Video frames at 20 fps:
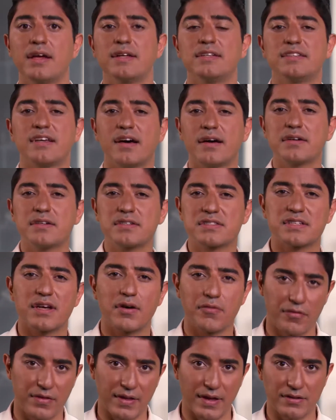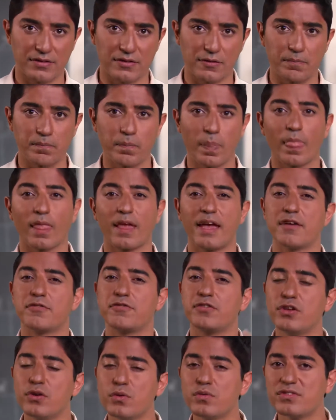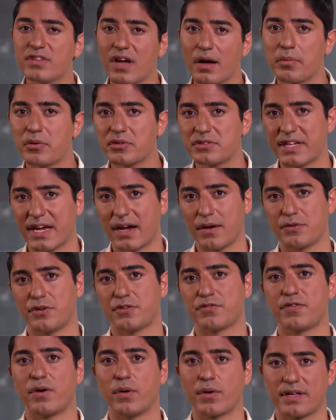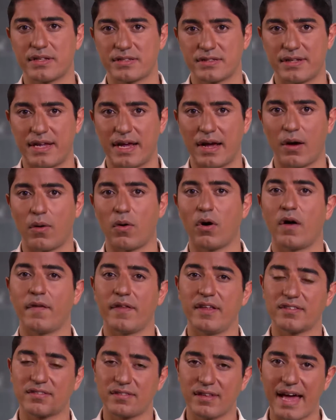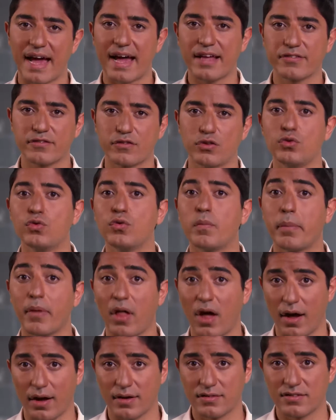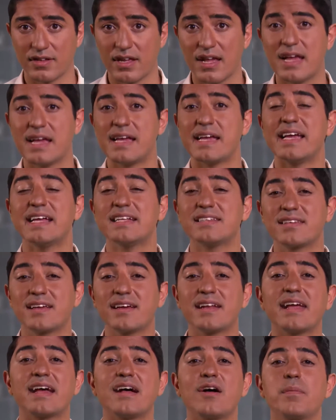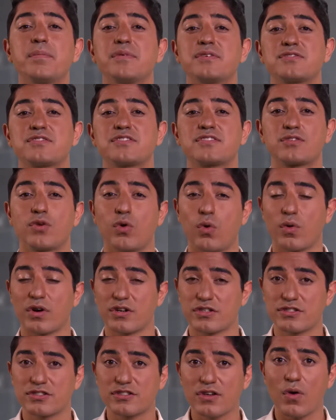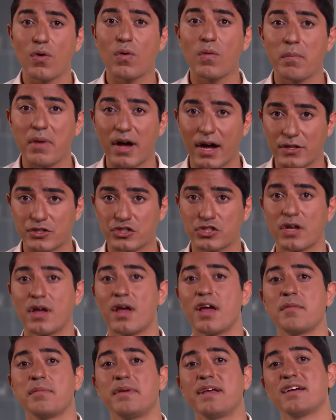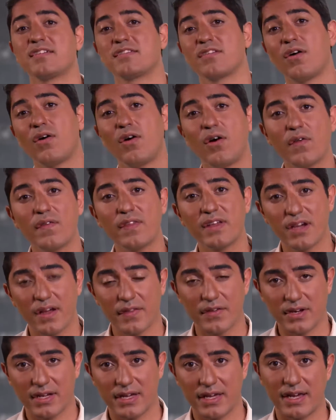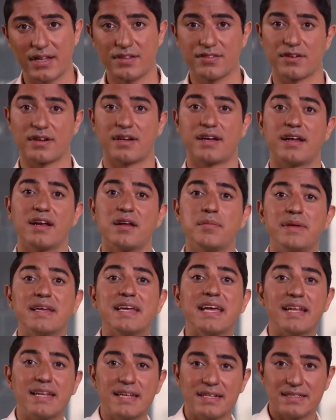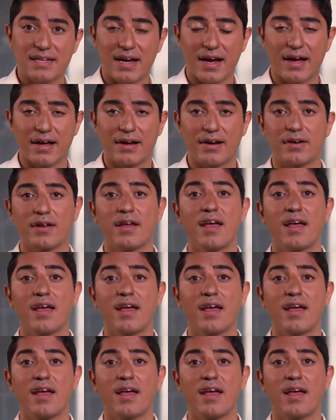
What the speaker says: Tell yourself this. If you double down your focus now on these last 2 blocks, it's going to help your score so much because all the other kids are going to be getting tired